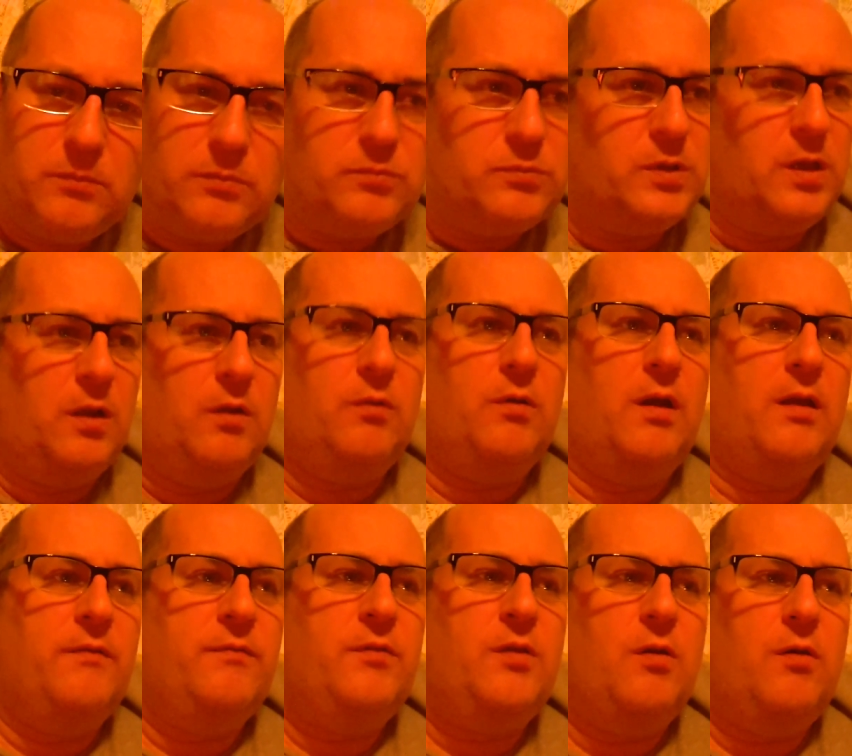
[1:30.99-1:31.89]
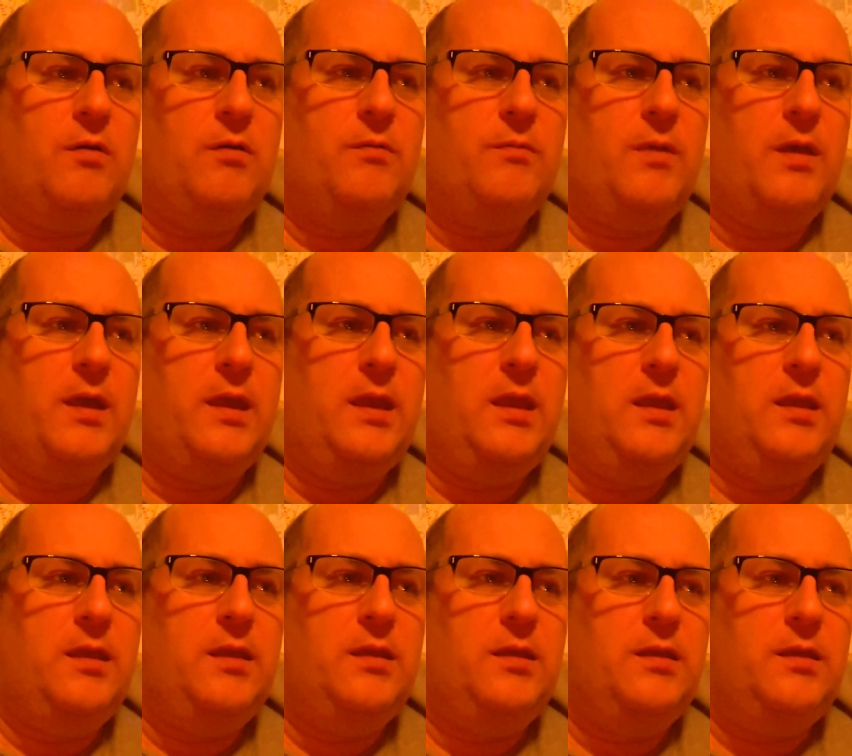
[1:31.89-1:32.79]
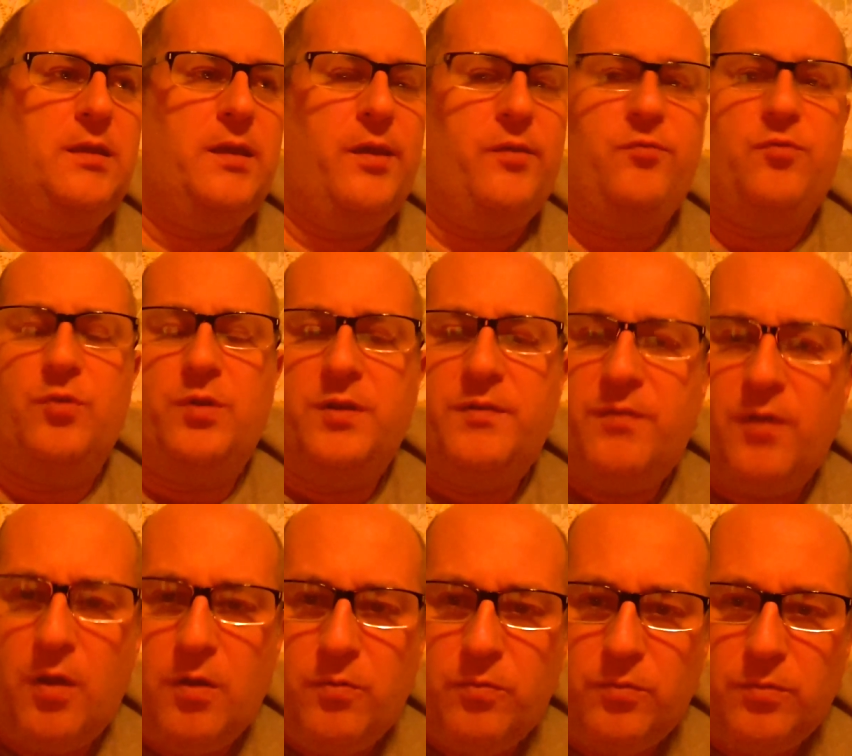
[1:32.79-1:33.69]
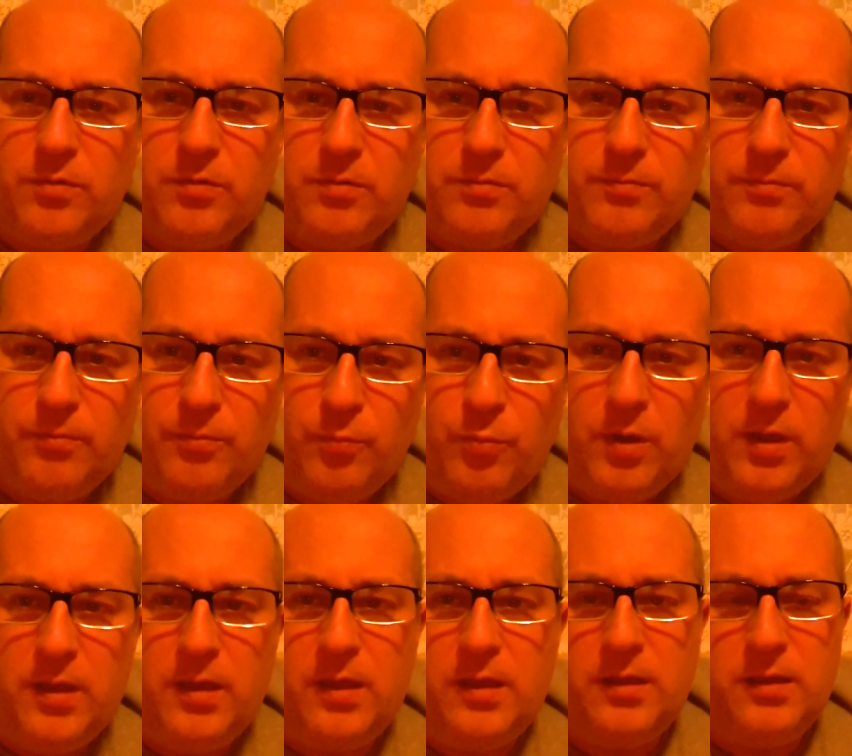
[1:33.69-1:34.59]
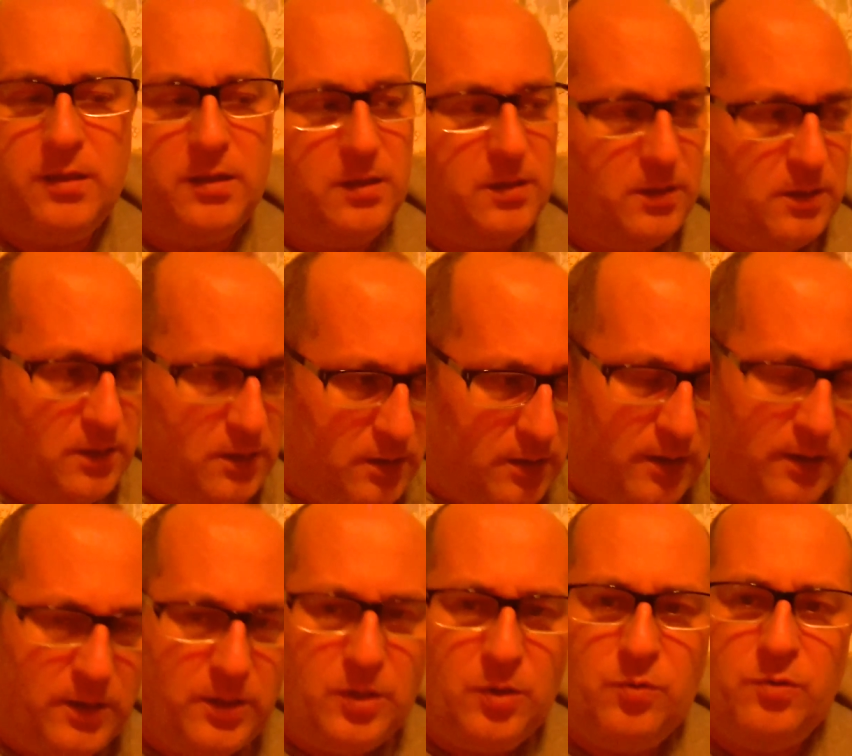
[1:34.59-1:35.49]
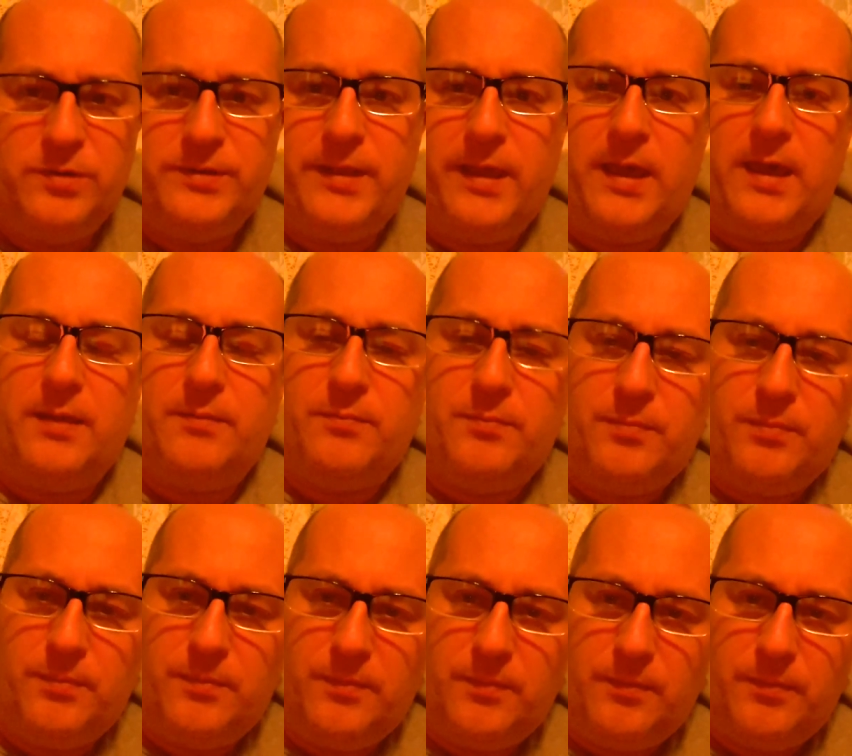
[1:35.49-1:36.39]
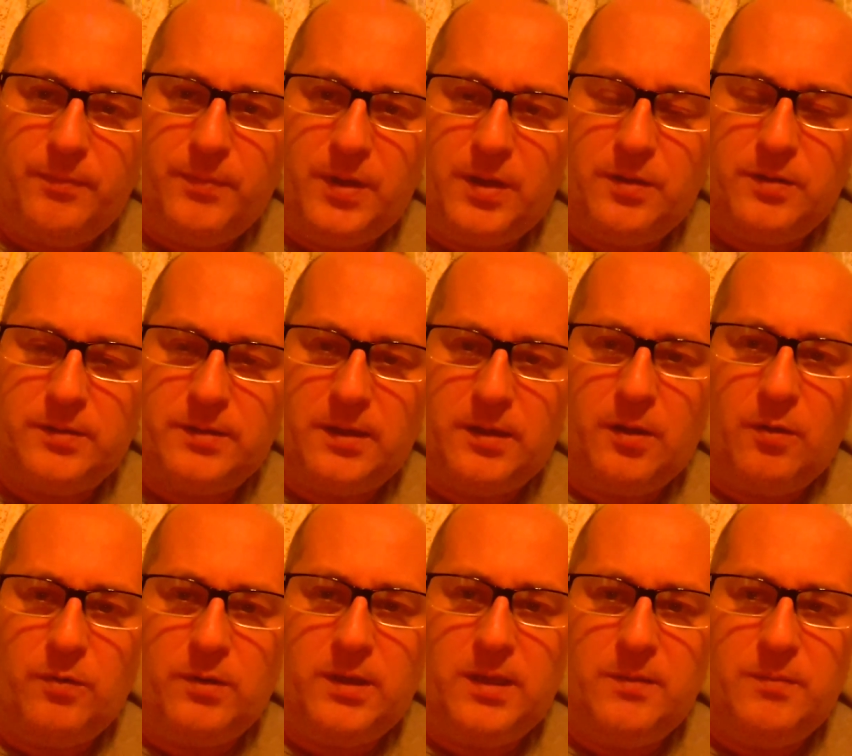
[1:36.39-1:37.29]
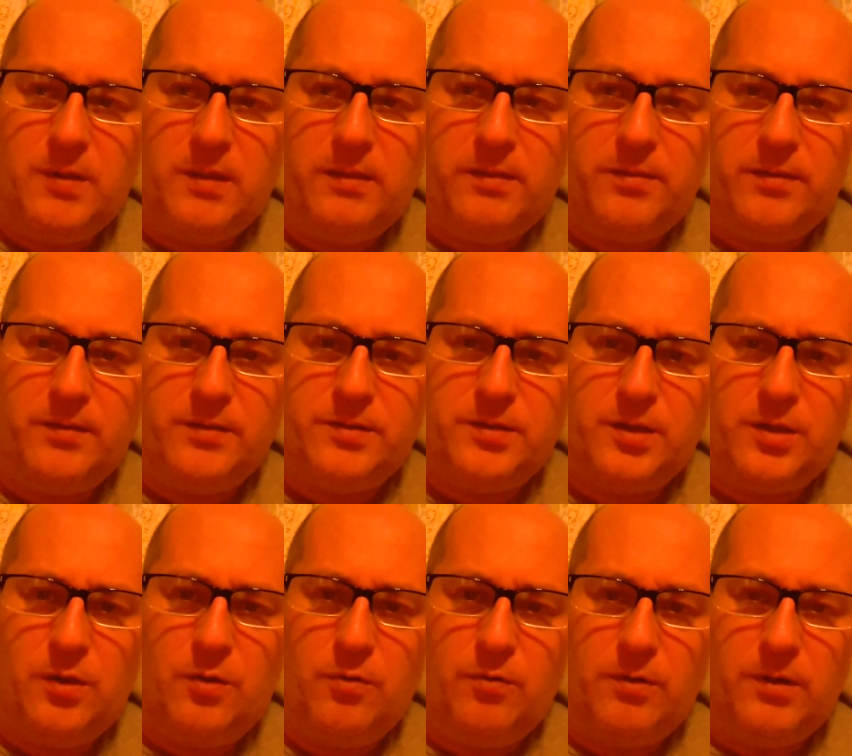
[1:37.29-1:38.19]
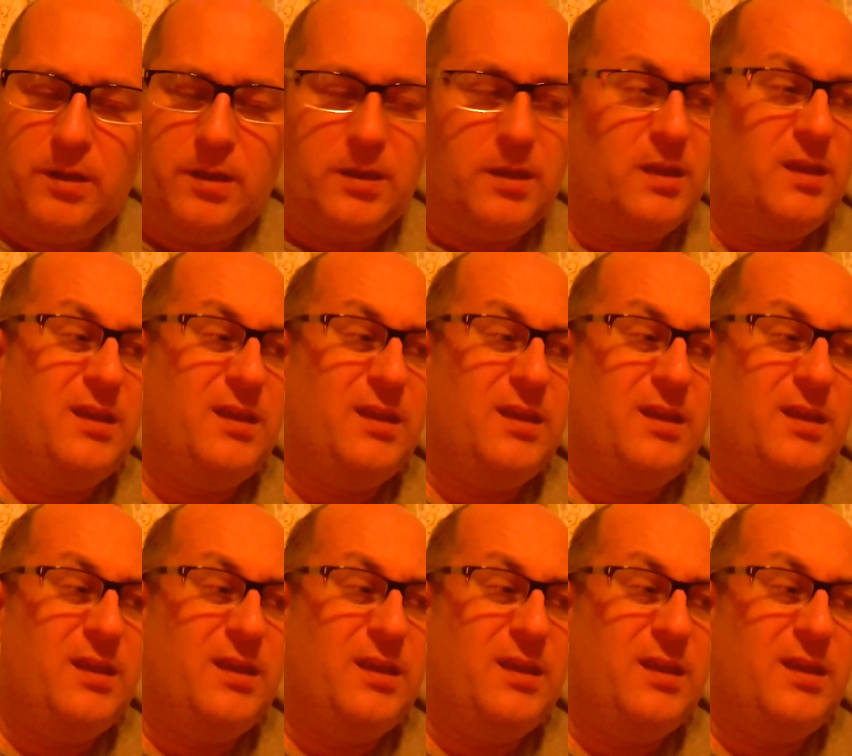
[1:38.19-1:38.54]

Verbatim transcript: You know, I've got a Android phone where I use that because I don't keep anything secure on it.